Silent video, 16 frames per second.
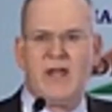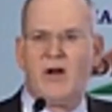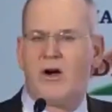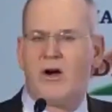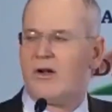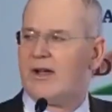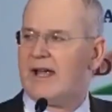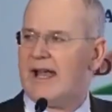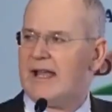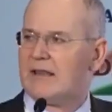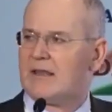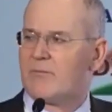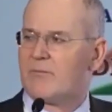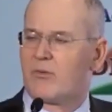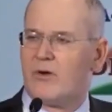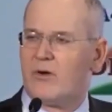are at the
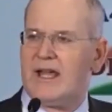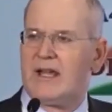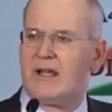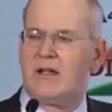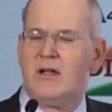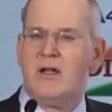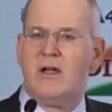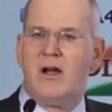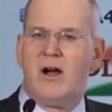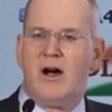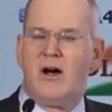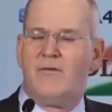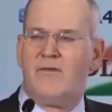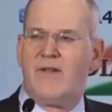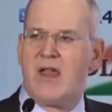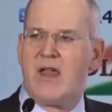brink
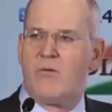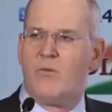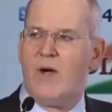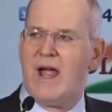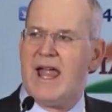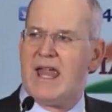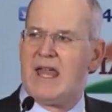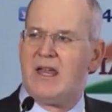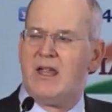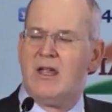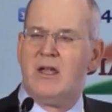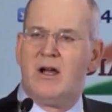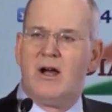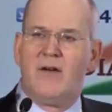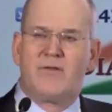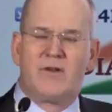of a way
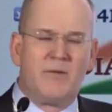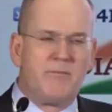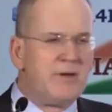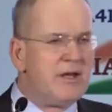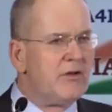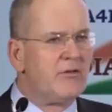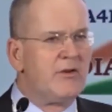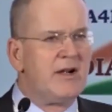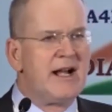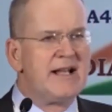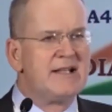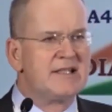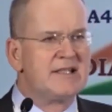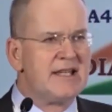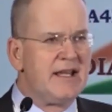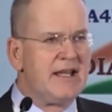of
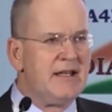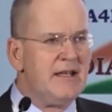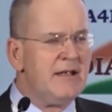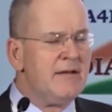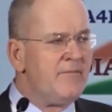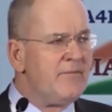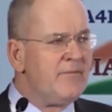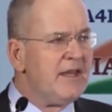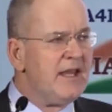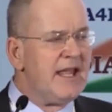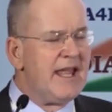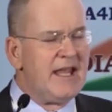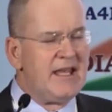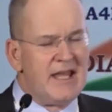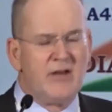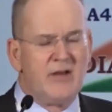computerizing
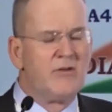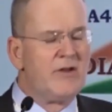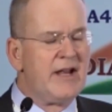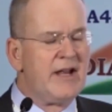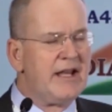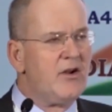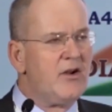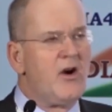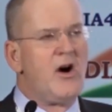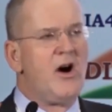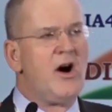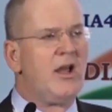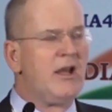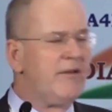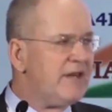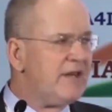and integrating
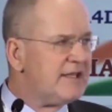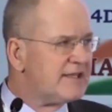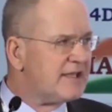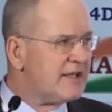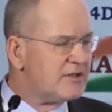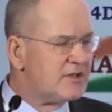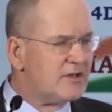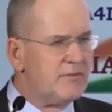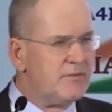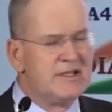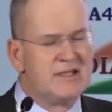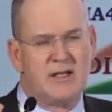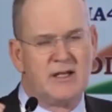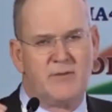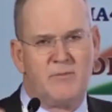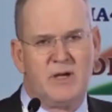all of these instruments
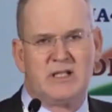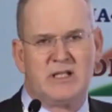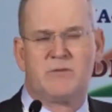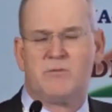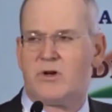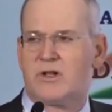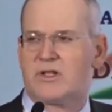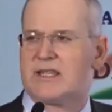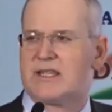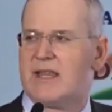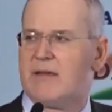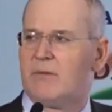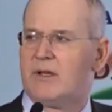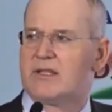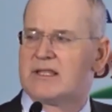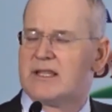in a much more
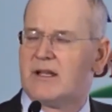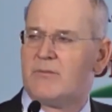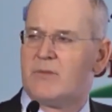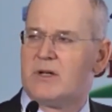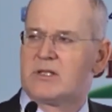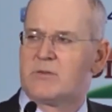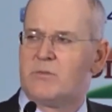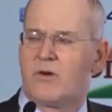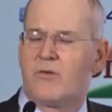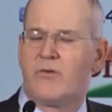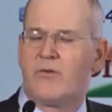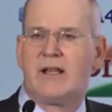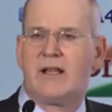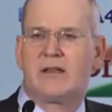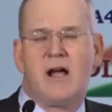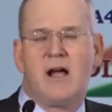seamless, in a much more
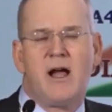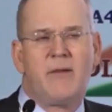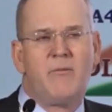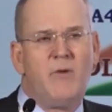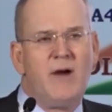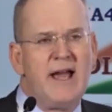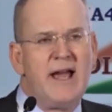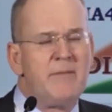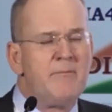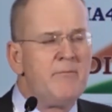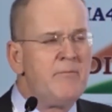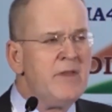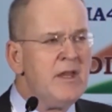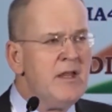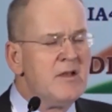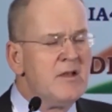real-time way.
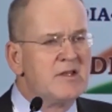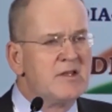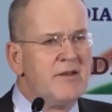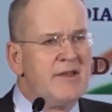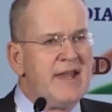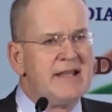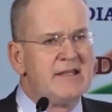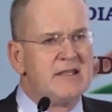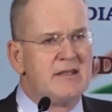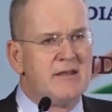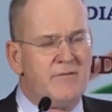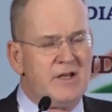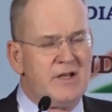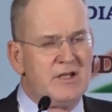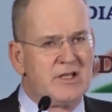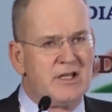So that's the
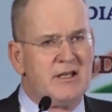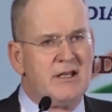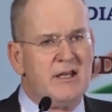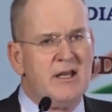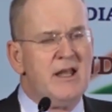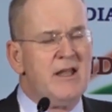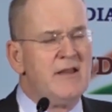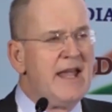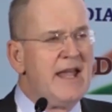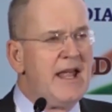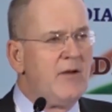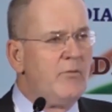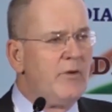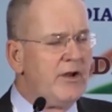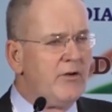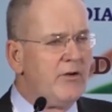vision that
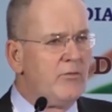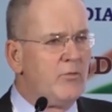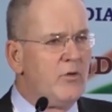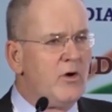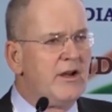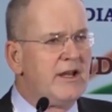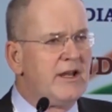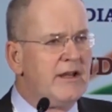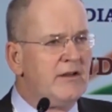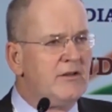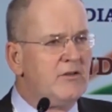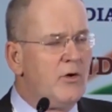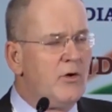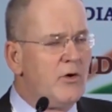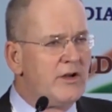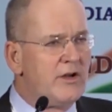we're working
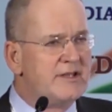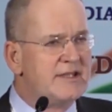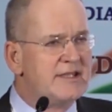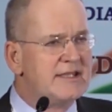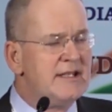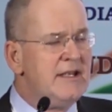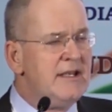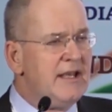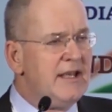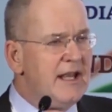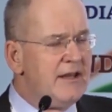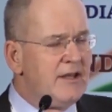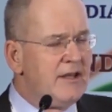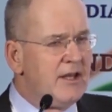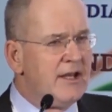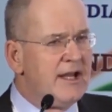towards in
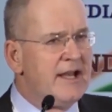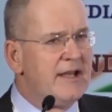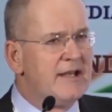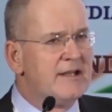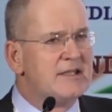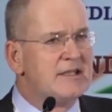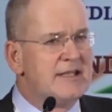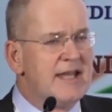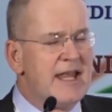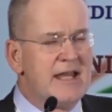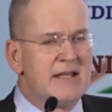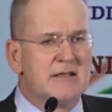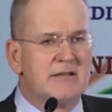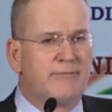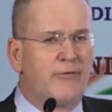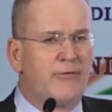the United
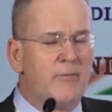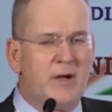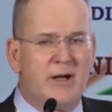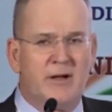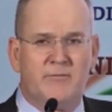States from a